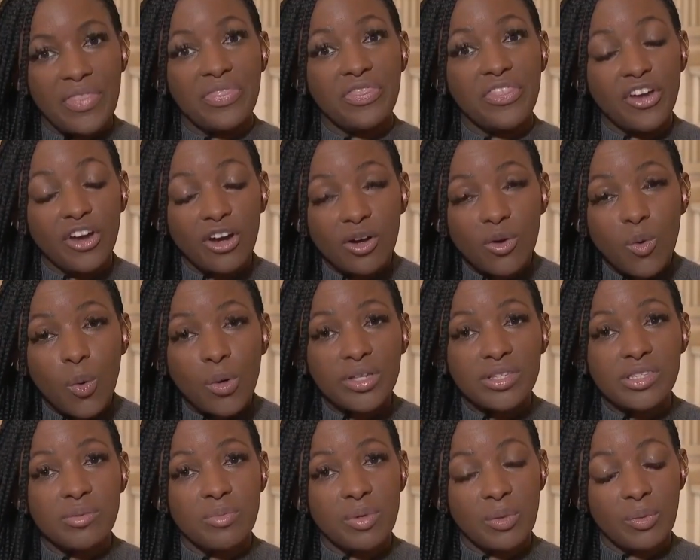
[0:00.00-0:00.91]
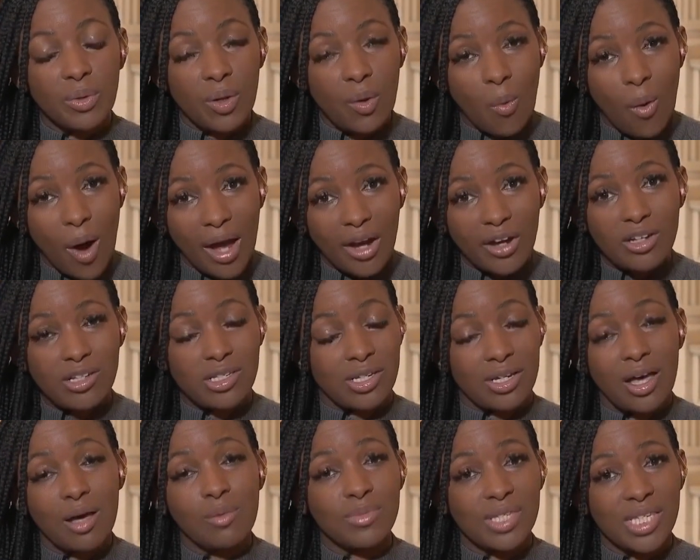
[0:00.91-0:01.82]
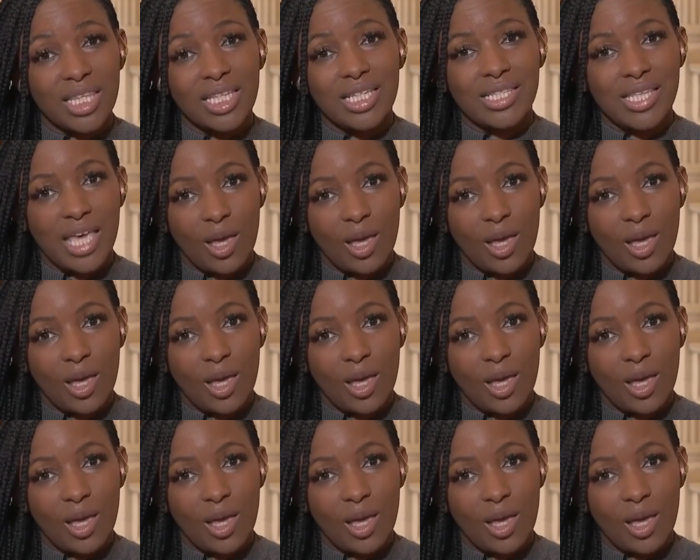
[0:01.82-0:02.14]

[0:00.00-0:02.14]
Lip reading: then they're going to be required to come to the